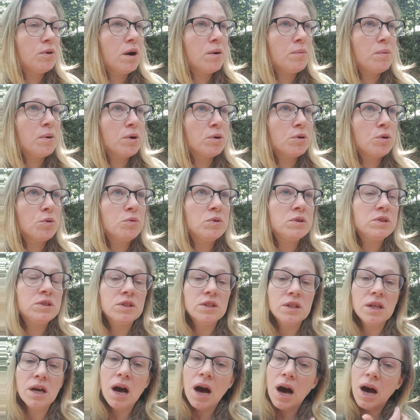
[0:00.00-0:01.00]
about going to
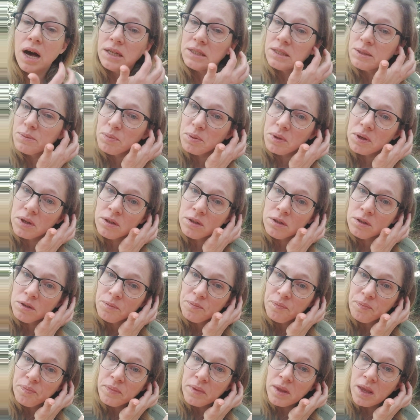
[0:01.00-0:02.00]
the hospital
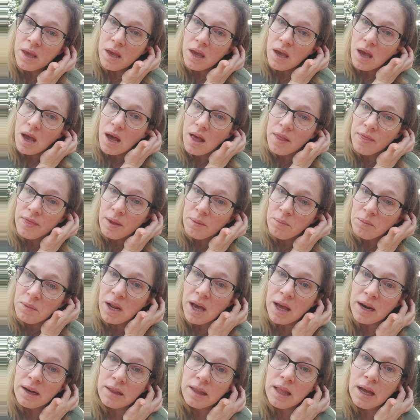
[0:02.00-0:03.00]
and them
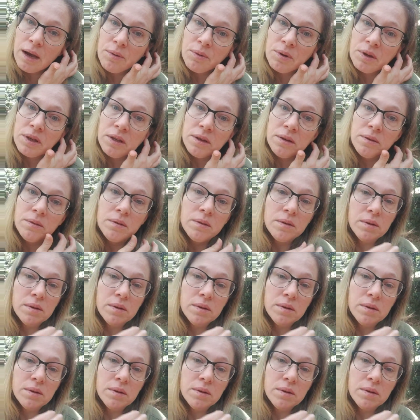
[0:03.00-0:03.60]
not allowing